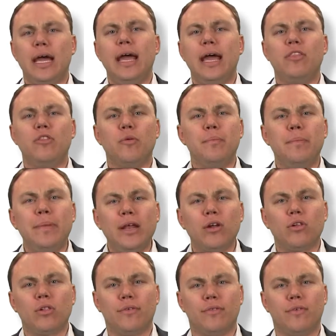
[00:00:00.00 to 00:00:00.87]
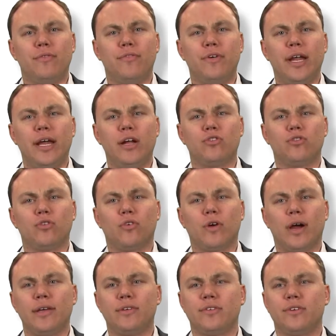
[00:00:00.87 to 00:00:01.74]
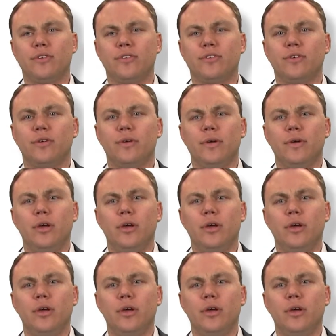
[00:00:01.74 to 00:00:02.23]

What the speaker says: in the middle of a financial crisis,